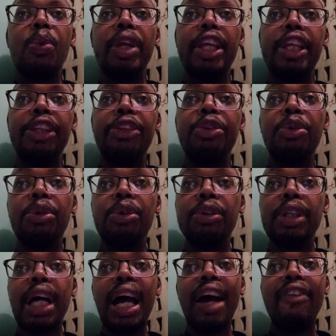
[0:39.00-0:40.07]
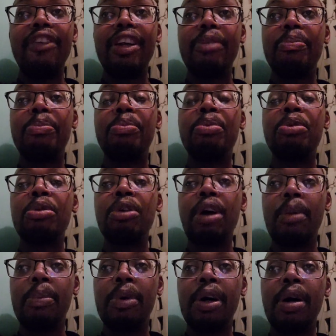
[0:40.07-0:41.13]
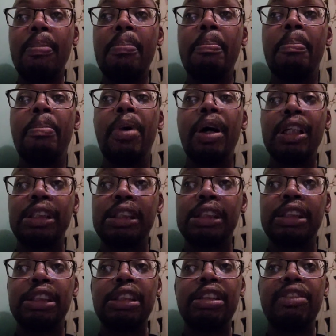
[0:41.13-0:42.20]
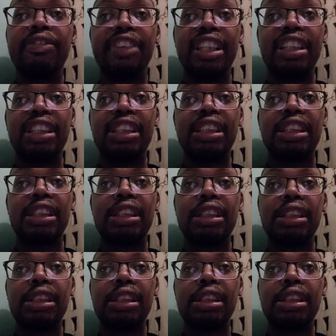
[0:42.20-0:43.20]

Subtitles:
We don't have a proper bus service